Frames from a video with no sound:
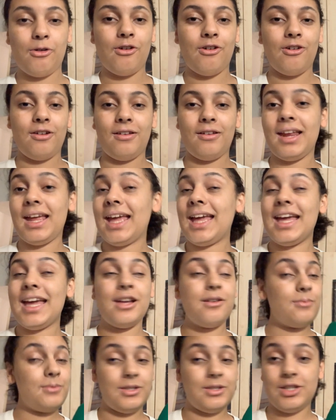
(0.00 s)
cotton.
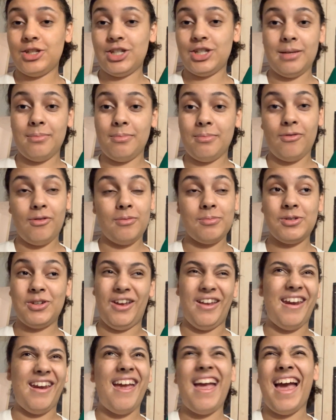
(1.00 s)
It was a cheaper
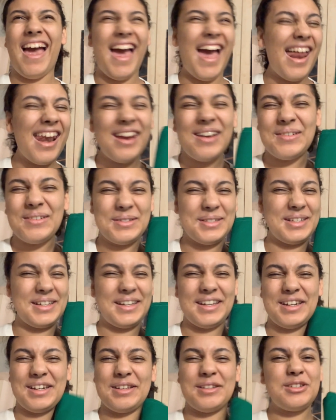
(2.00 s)
option, and I wasn't
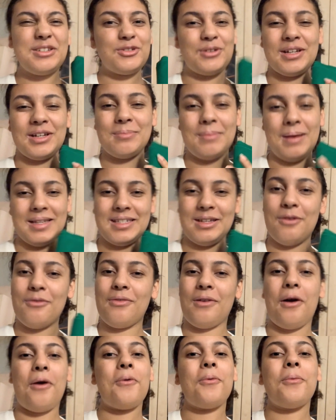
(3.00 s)
gonna stress
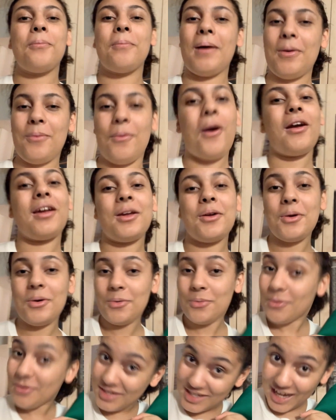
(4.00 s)
myself out by working
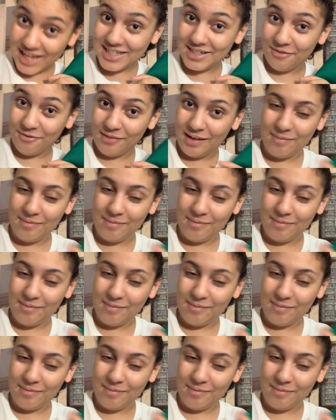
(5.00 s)
with satin